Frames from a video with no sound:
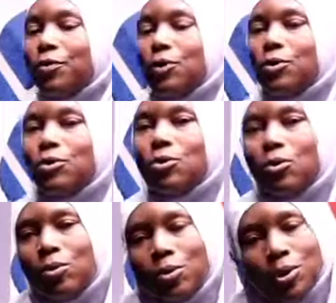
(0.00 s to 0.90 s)
for you to
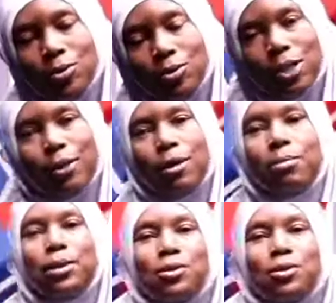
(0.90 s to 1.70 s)
always use a rubber.